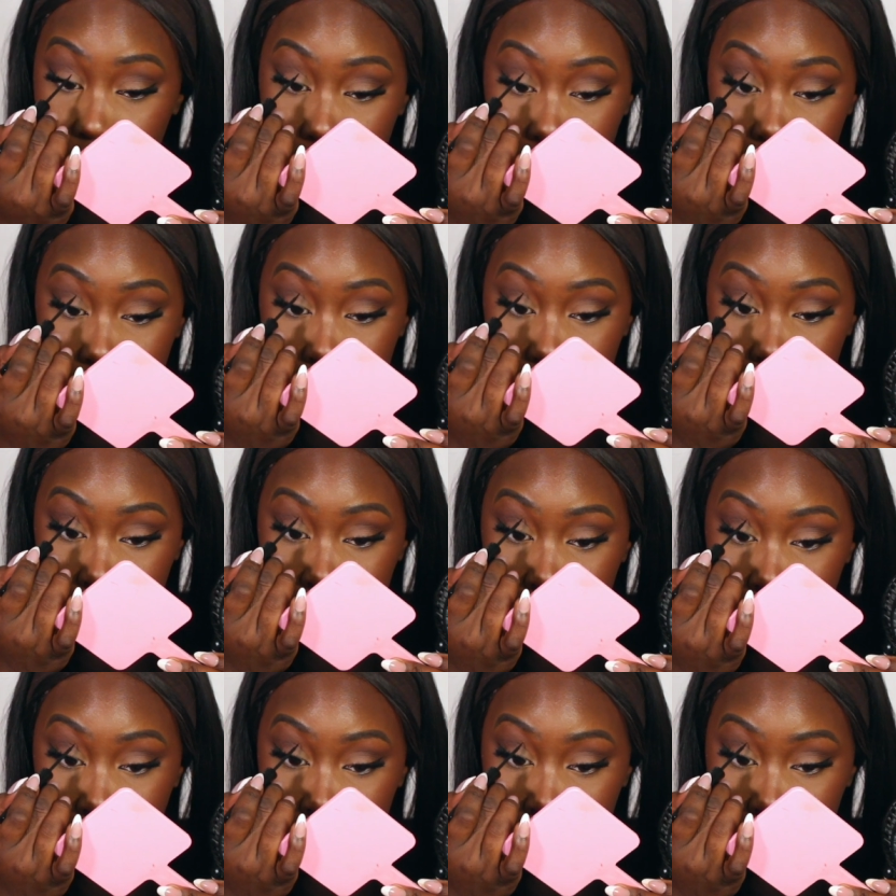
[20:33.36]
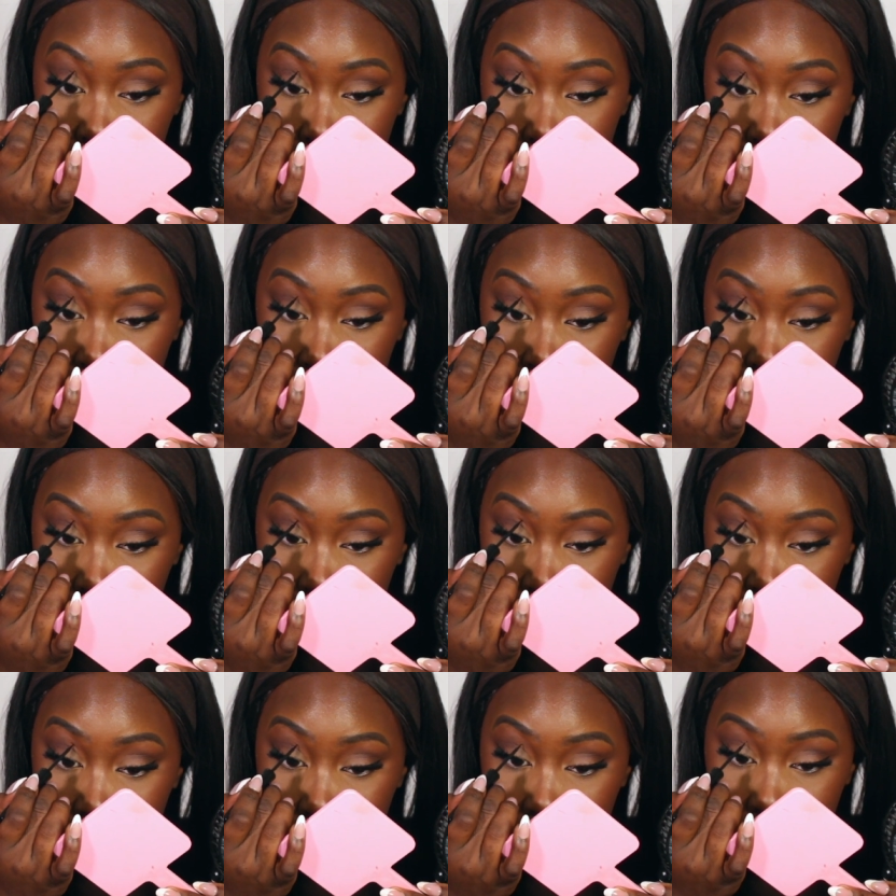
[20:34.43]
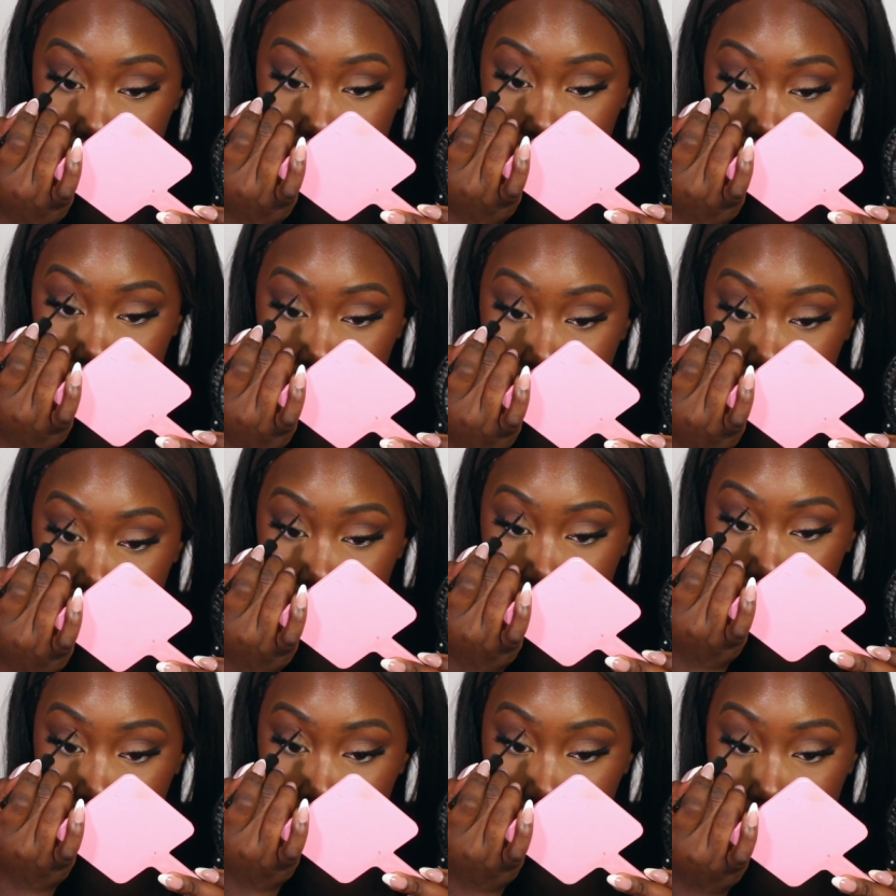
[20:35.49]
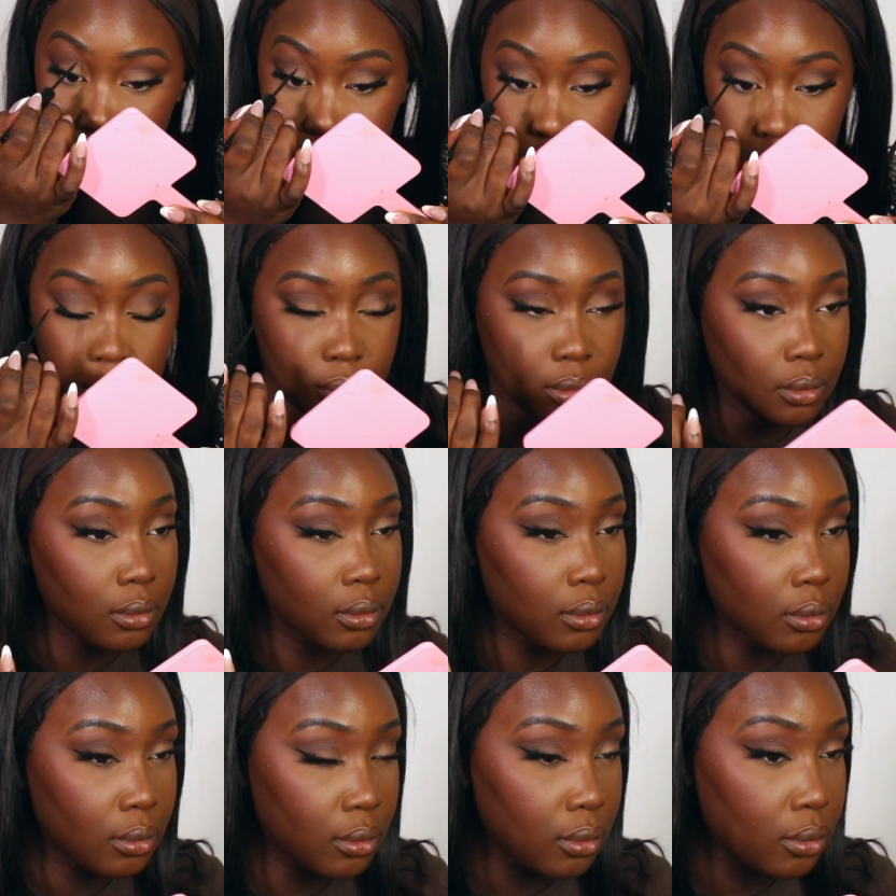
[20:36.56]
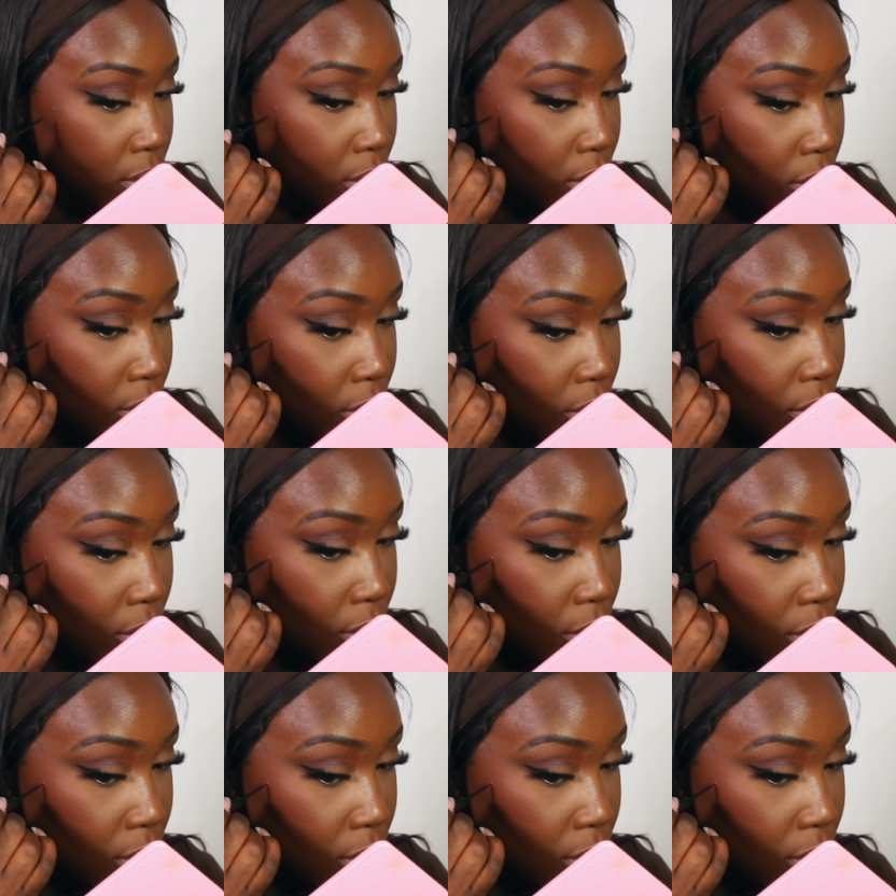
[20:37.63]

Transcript: (silence)